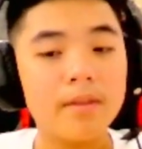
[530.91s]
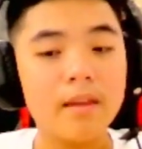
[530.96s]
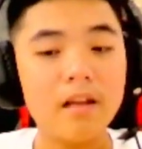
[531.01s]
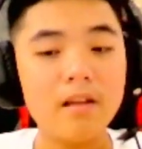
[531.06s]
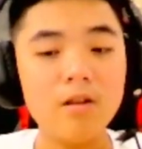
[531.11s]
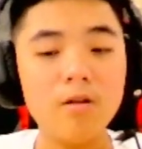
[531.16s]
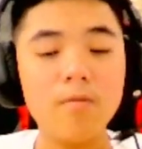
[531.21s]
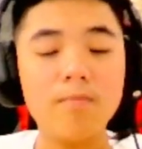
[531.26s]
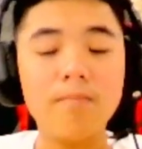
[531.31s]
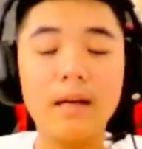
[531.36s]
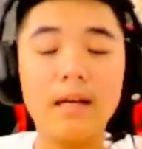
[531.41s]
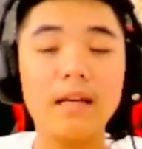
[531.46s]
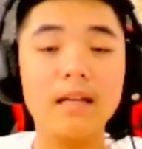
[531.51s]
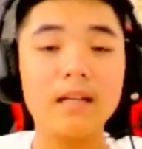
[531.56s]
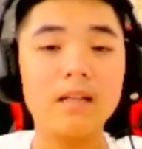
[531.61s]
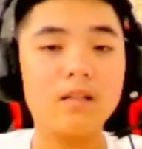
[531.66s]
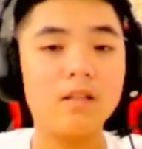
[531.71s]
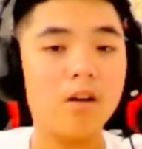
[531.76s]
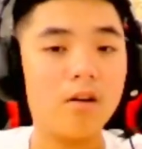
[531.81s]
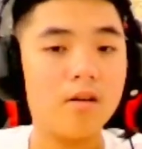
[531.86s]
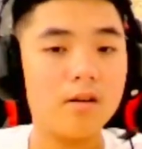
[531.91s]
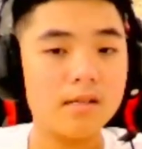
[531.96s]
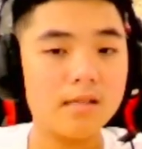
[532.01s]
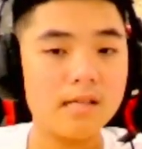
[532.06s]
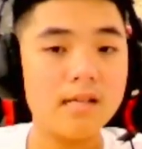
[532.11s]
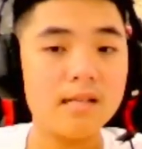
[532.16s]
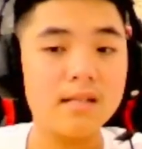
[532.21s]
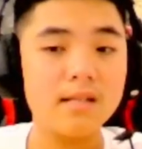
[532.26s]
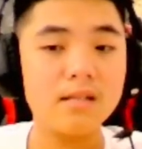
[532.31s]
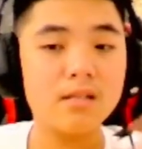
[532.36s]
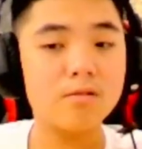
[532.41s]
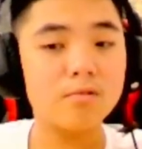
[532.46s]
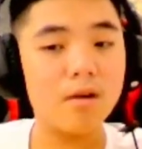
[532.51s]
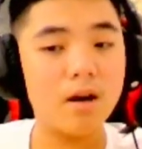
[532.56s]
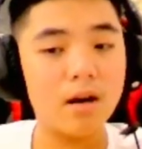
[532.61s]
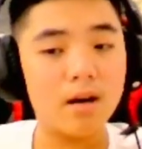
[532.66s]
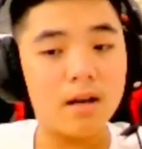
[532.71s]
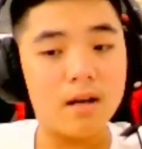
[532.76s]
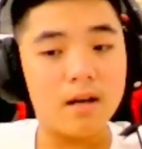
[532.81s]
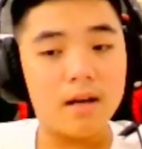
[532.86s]
that you're making choice in this
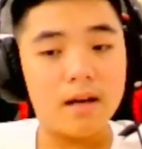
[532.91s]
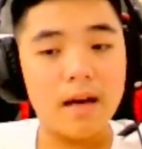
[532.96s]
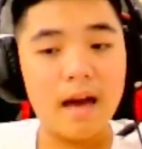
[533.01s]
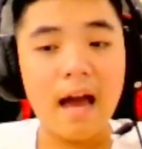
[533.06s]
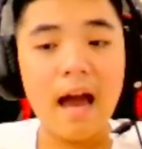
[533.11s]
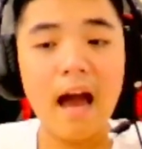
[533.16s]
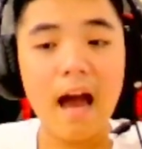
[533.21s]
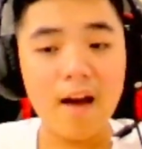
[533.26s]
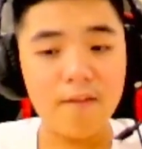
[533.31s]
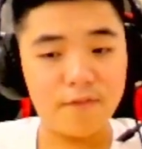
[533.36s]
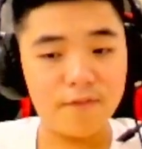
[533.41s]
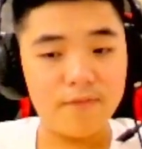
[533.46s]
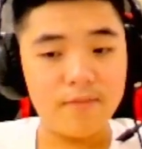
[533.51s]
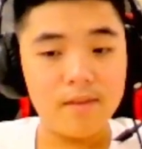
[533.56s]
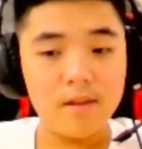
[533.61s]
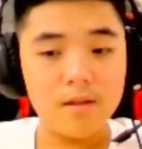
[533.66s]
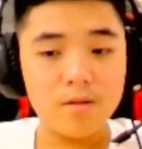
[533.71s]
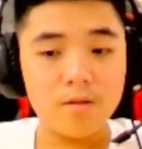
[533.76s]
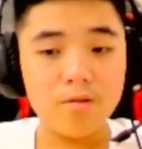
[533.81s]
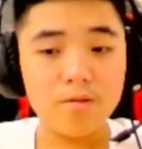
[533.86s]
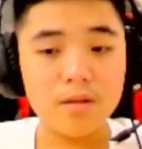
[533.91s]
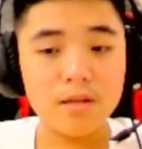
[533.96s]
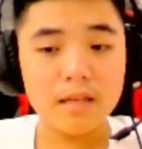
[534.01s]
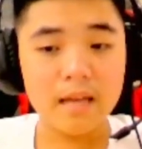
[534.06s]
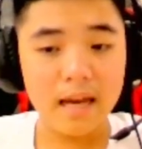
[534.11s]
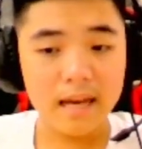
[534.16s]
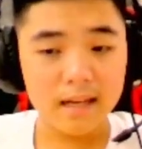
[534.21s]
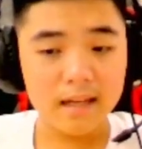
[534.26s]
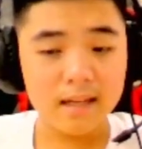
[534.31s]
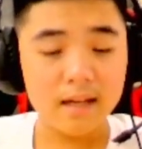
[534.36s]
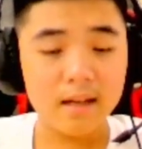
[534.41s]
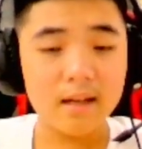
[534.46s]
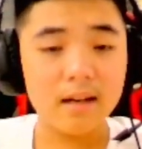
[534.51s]
world have to take